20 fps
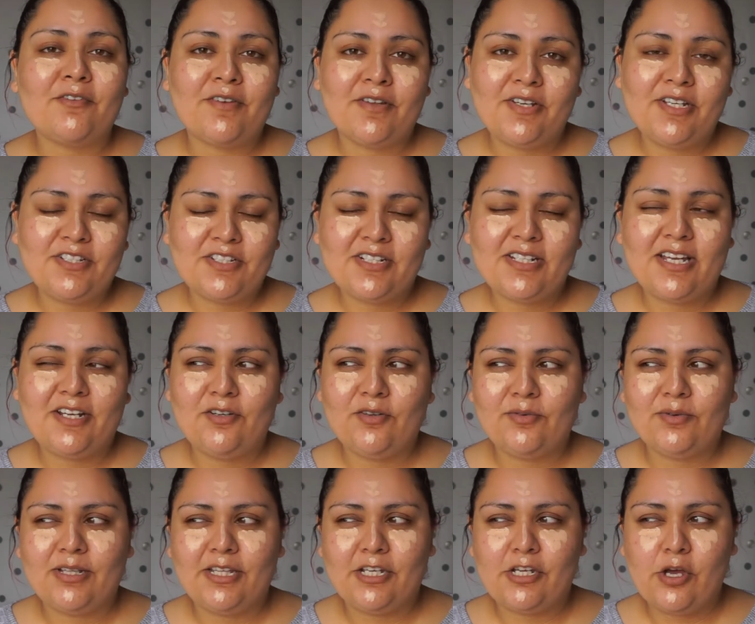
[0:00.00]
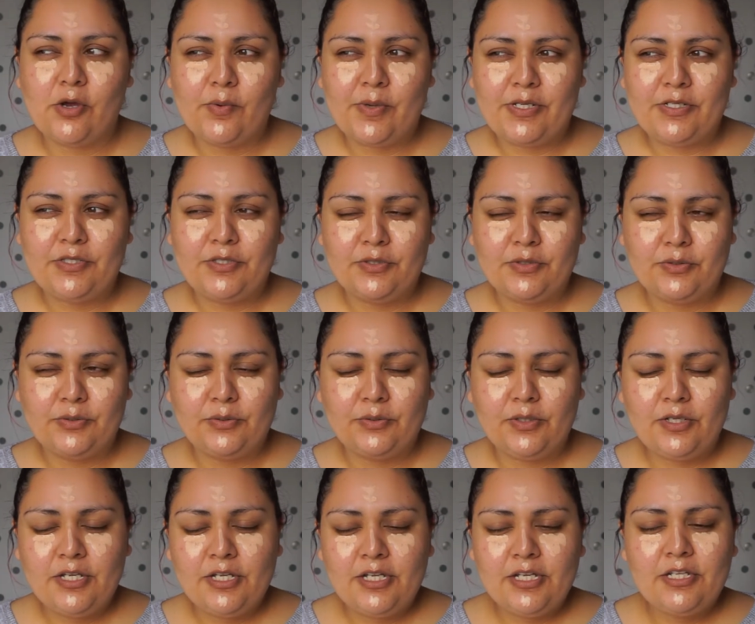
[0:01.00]
foundation, I don't really go into
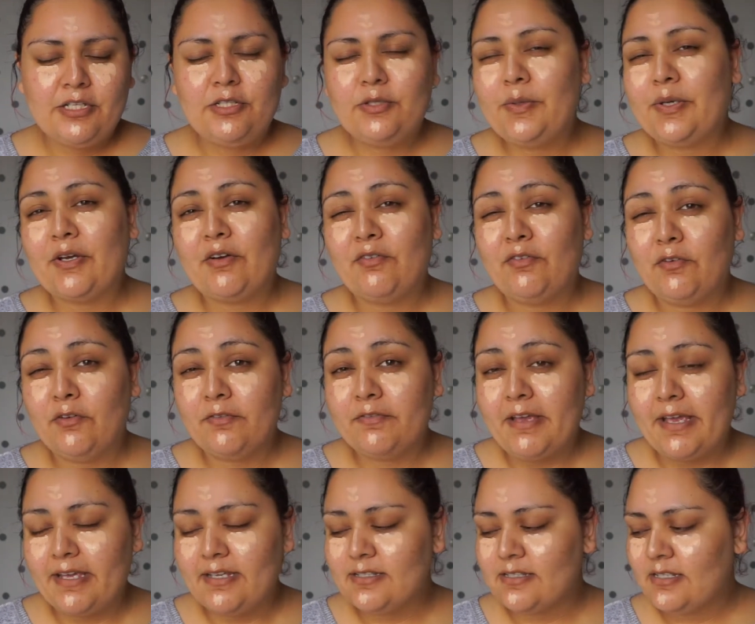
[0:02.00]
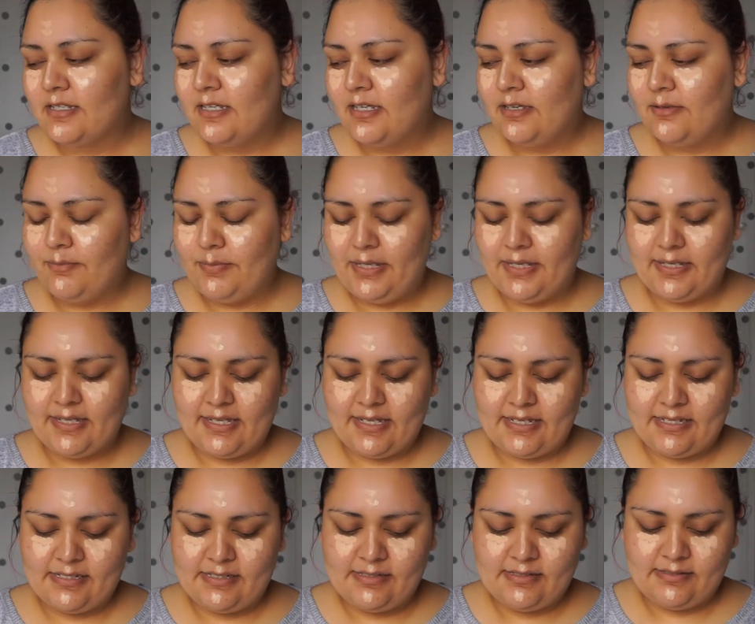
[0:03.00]
doing a full face
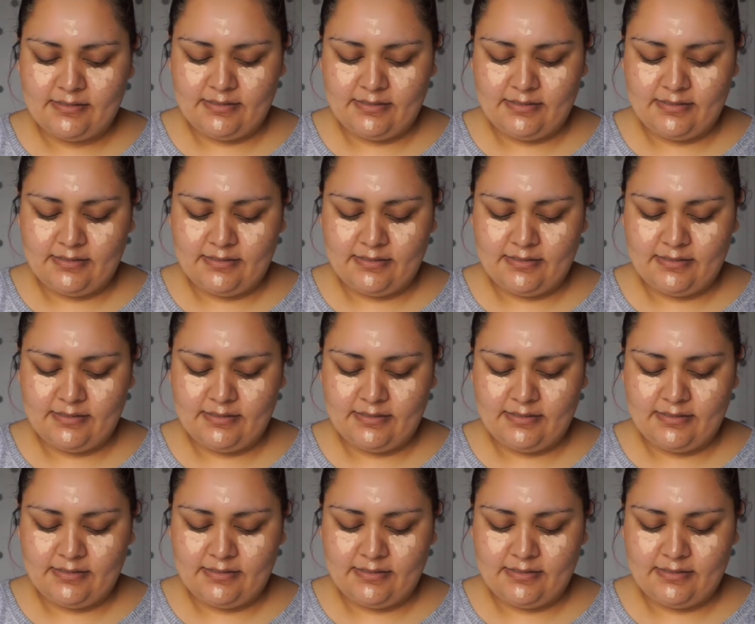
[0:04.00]
because